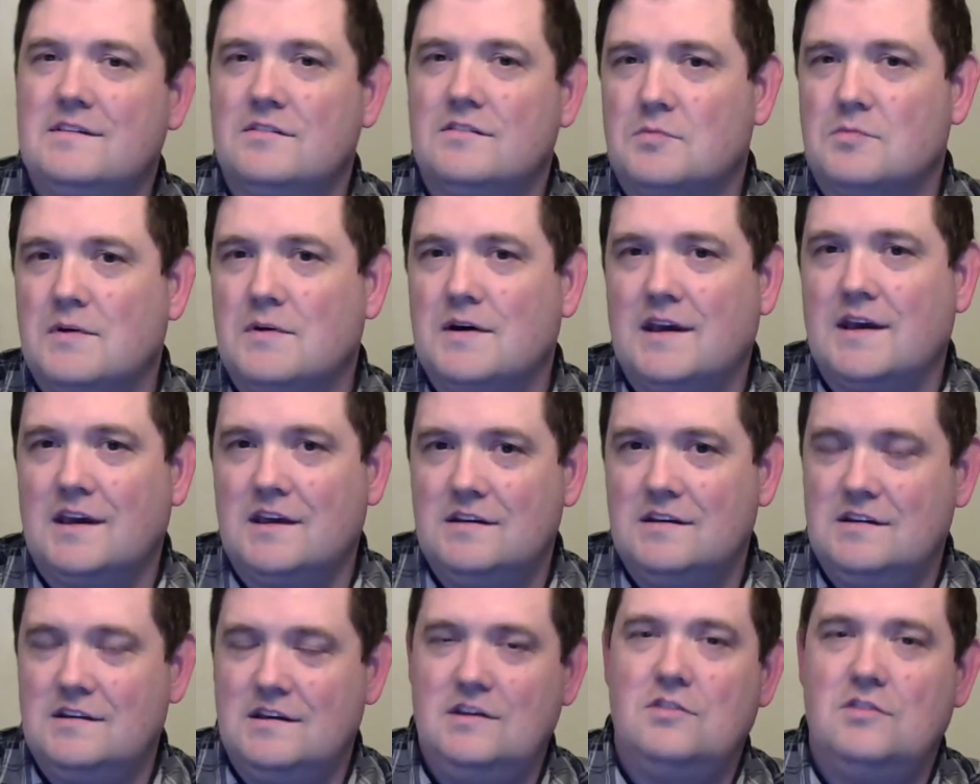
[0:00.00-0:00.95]
why I
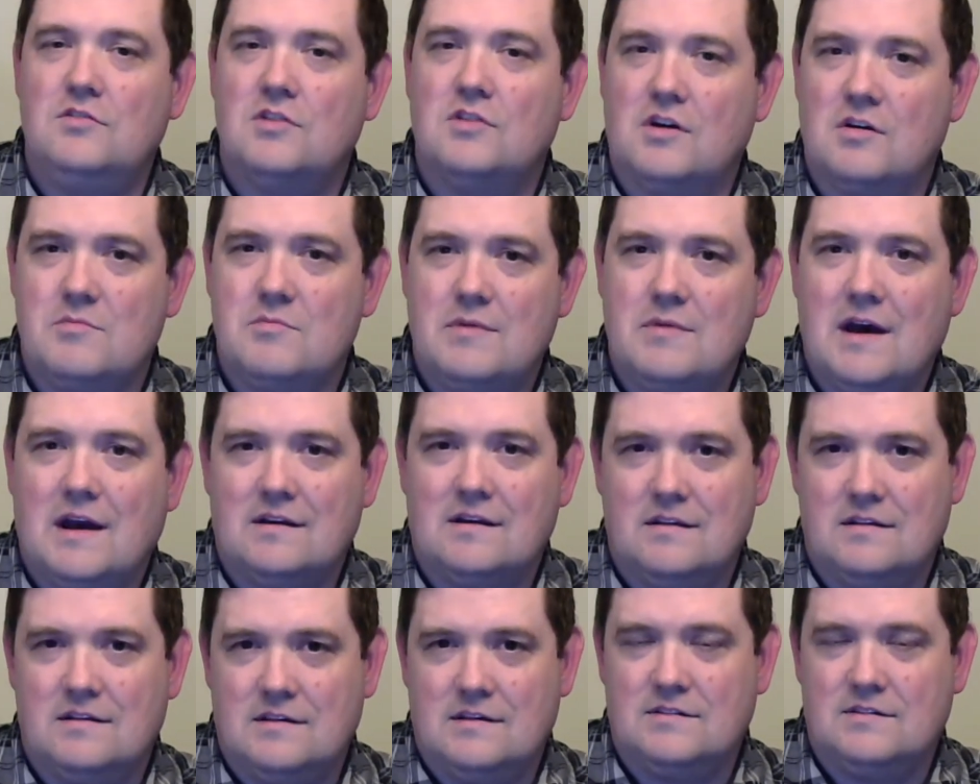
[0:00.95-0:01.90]
continue to come back to
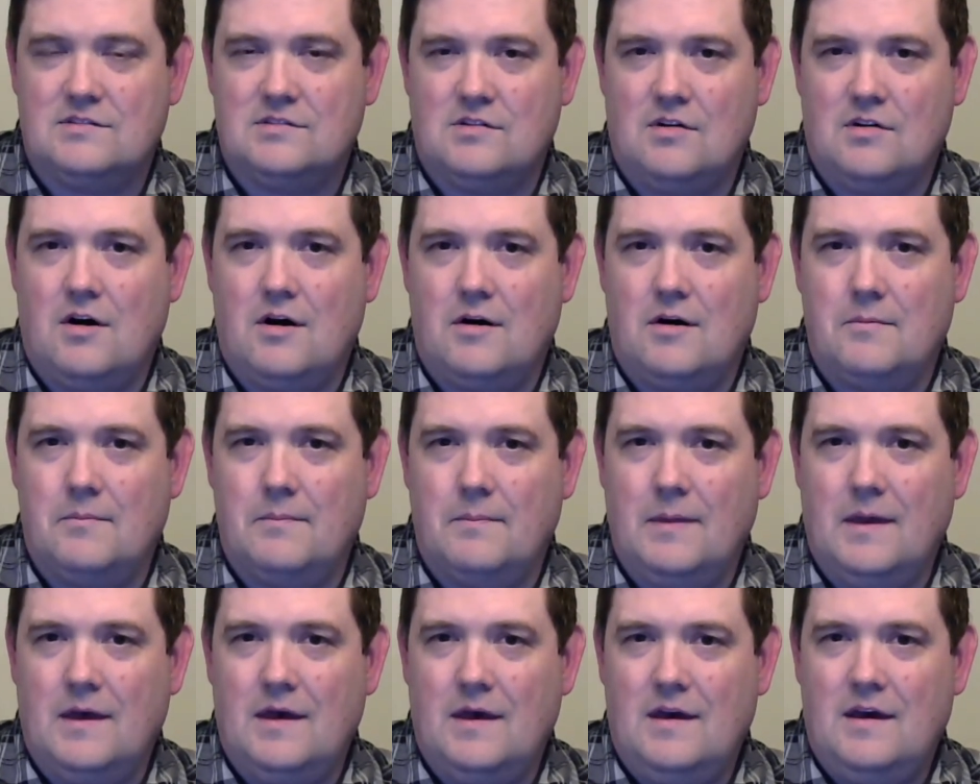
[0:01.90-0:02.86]
this psalm.
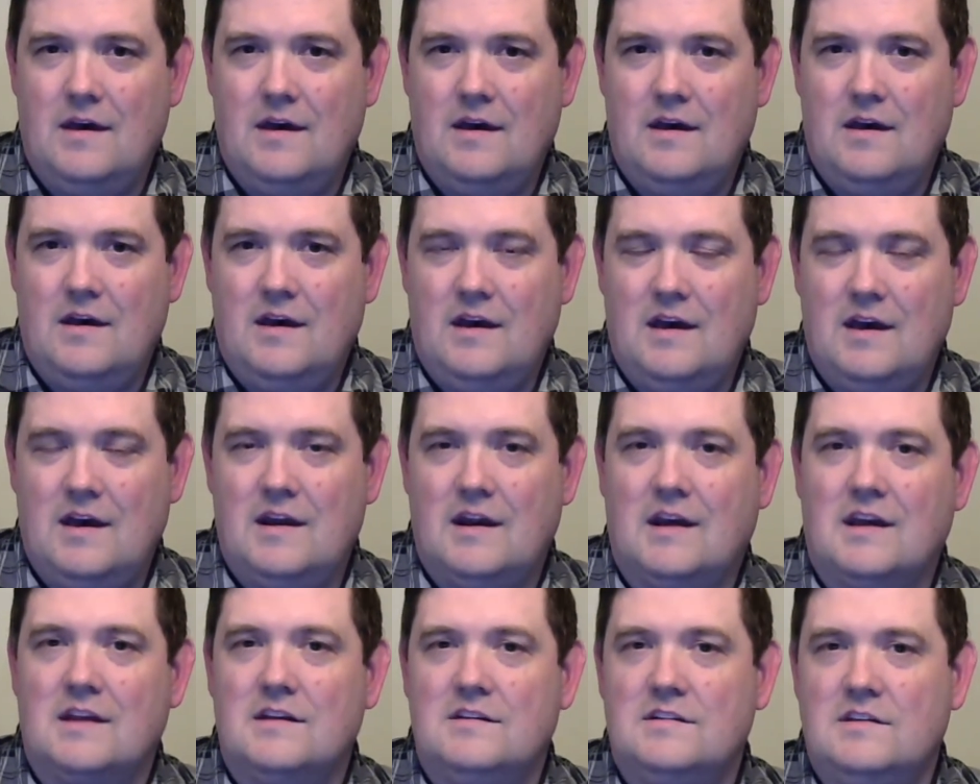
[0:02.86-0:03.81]
And I
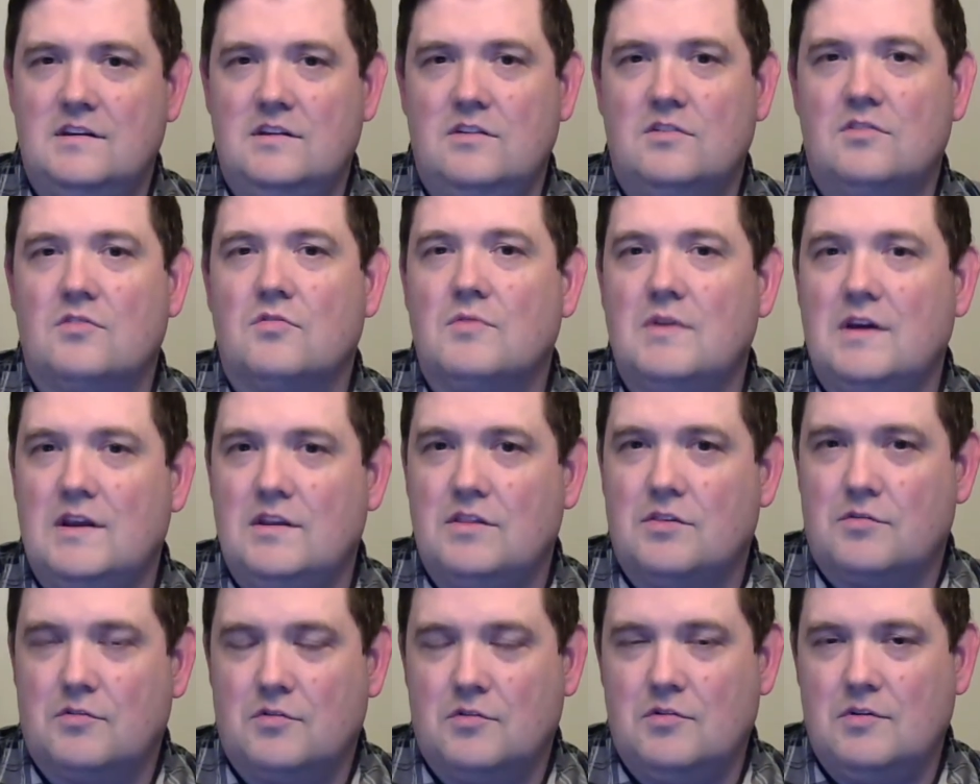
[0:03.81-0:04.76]
continue to read
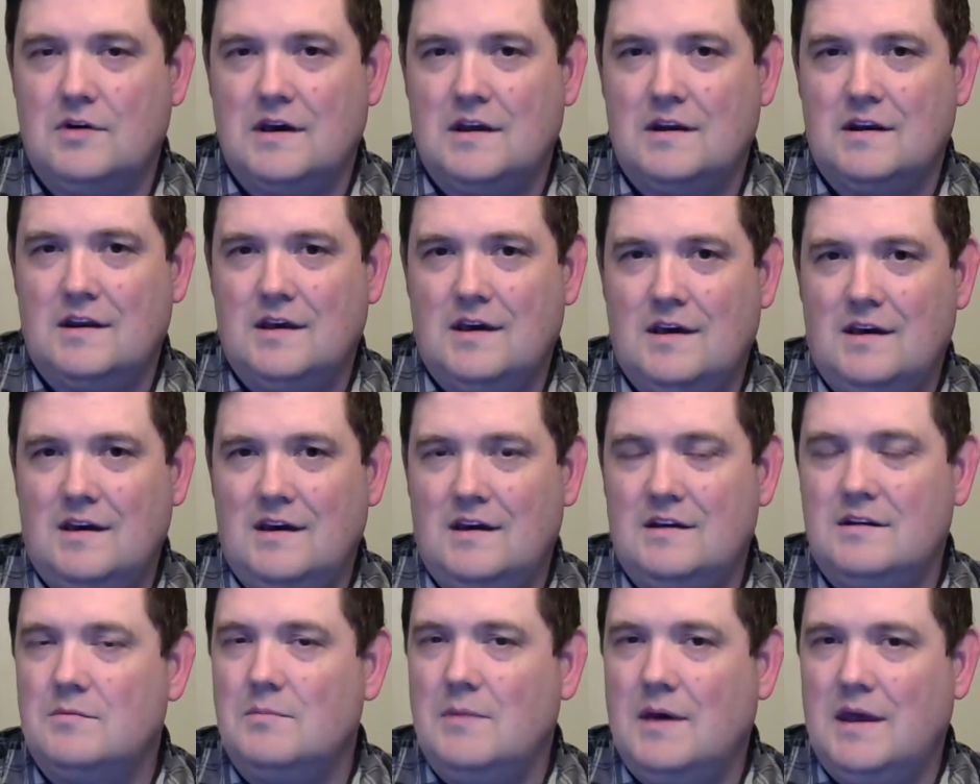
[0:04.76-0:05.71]
through it and
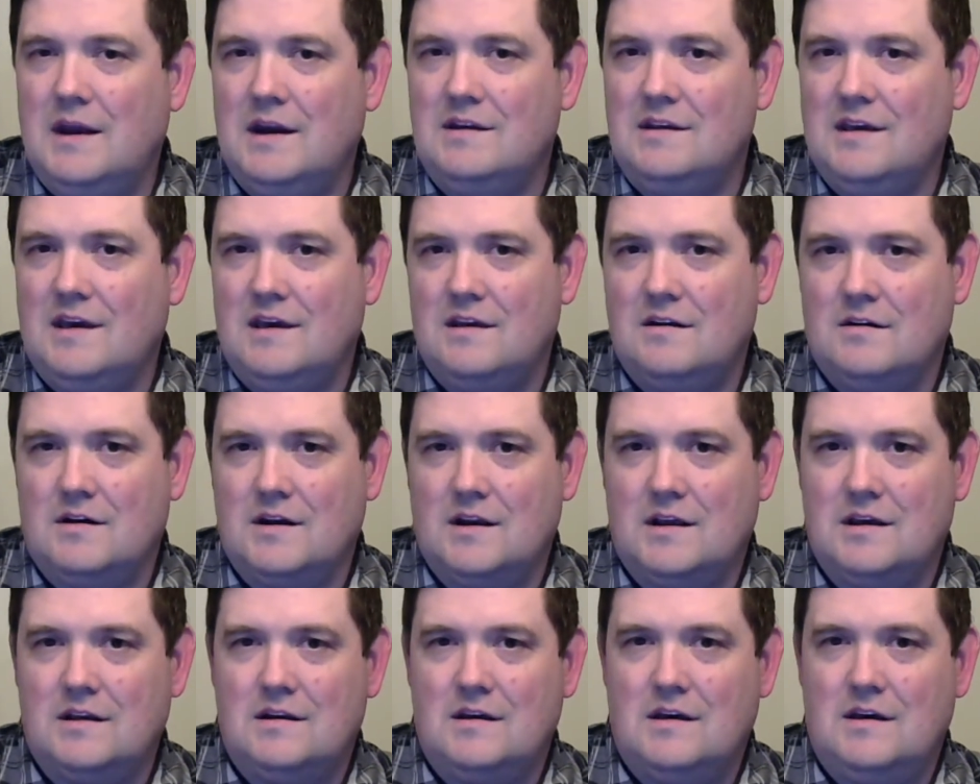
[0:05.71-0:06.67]
to meditate on it.
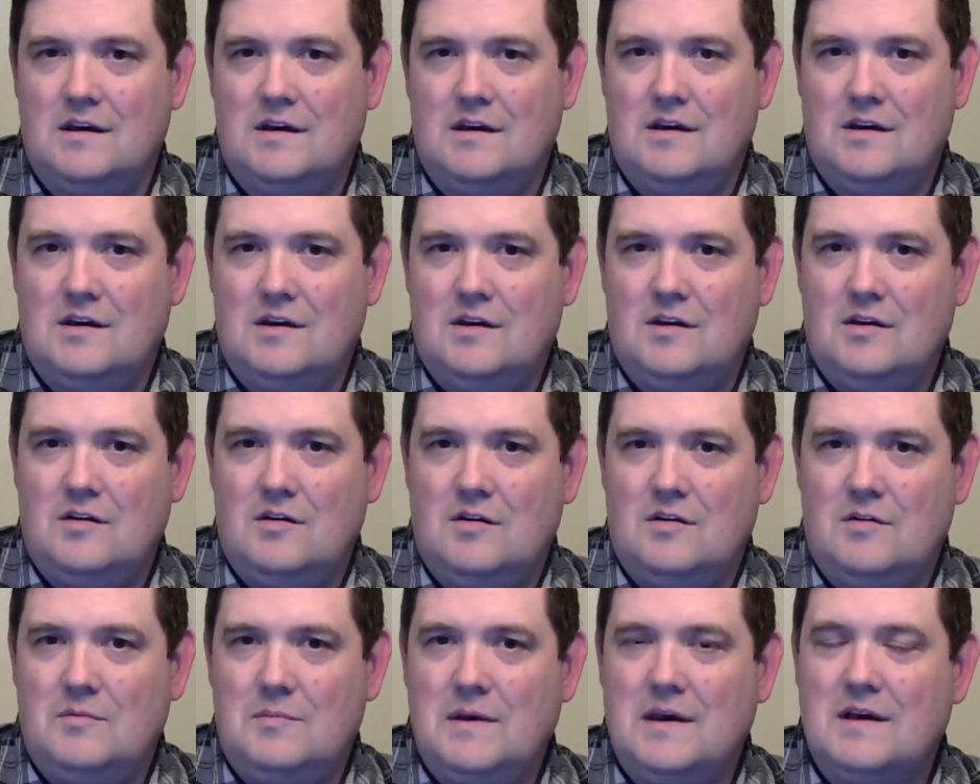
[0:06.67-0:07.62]

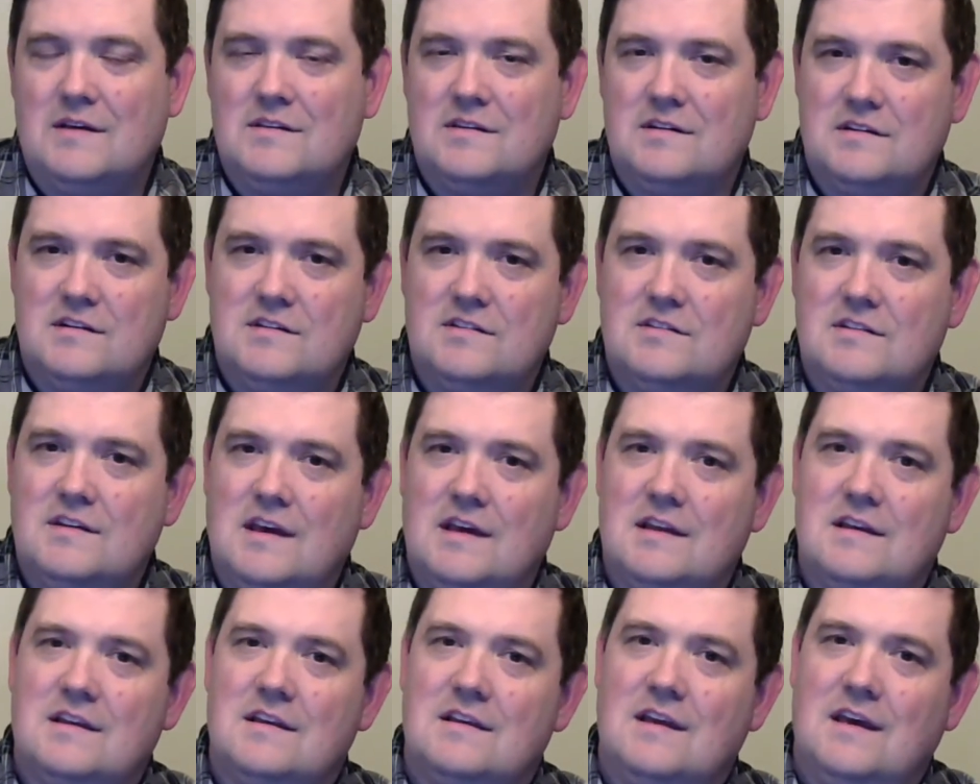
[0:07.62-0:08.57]
Because
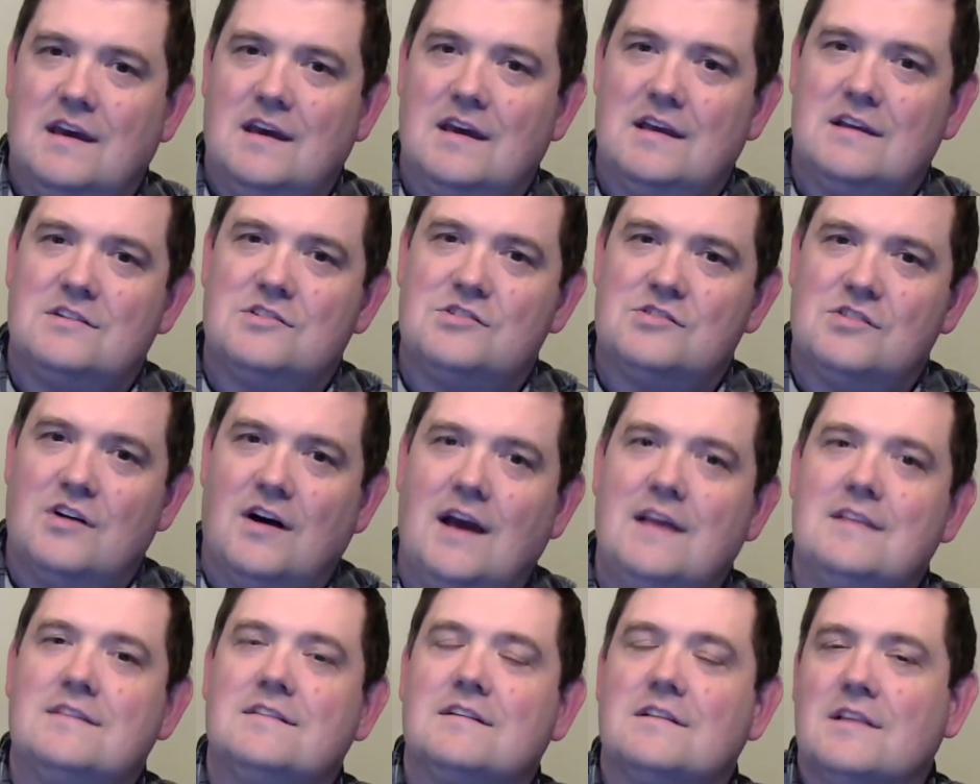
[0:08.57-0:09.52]
it
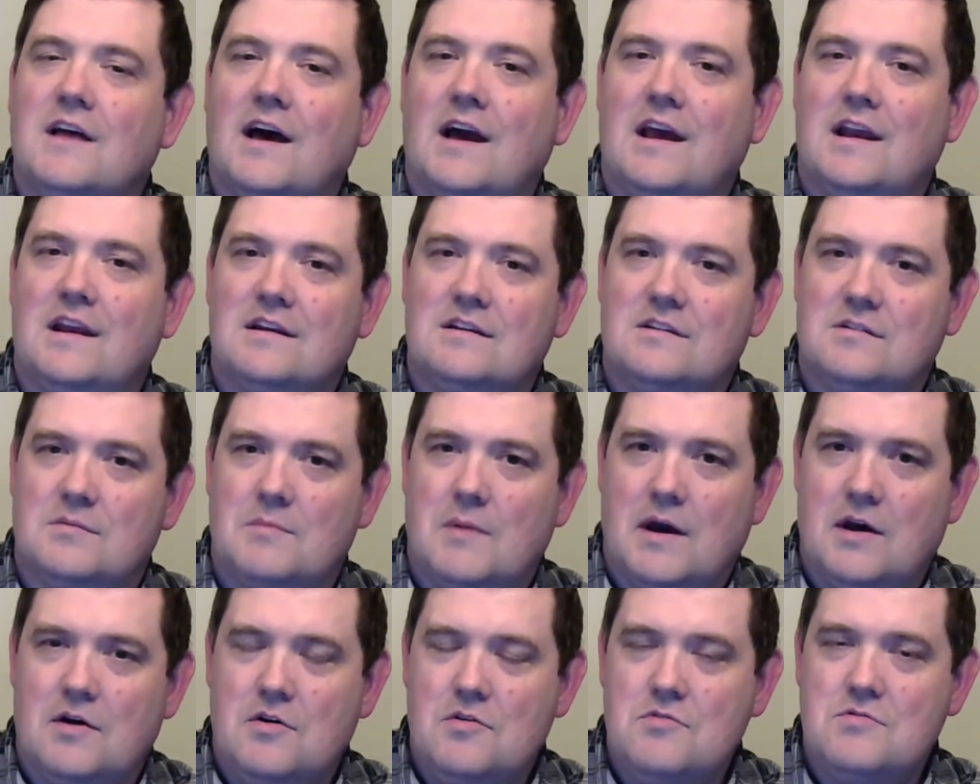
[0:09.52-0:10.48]
shines a light into my
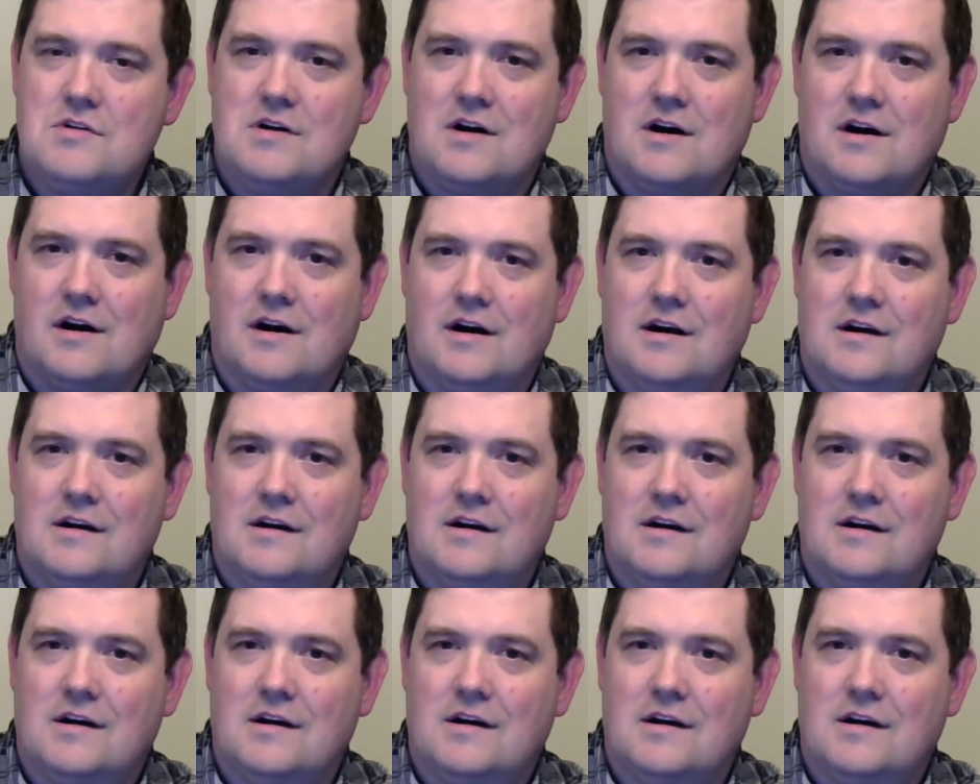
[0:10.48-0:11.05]
own heart.